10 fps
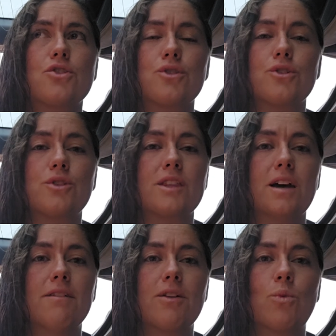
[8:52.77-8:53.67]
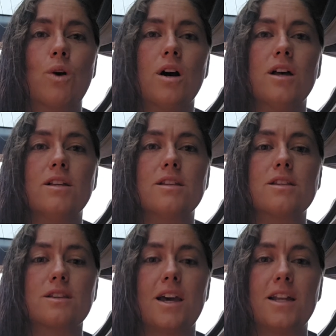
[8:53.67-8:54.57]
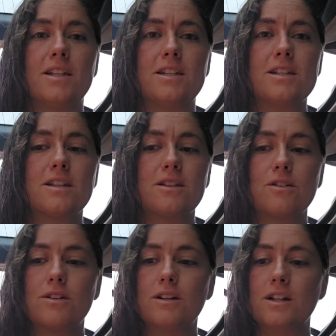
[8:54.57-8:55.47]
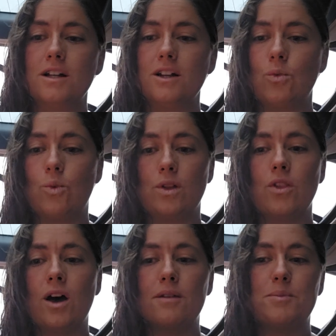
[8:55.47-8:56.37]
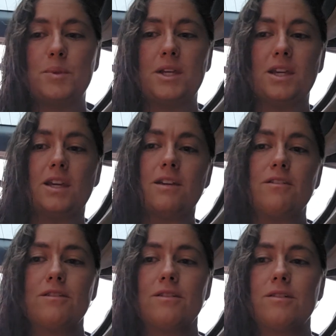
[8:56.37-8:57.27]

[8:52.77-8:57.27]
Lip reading: truth never was and will not be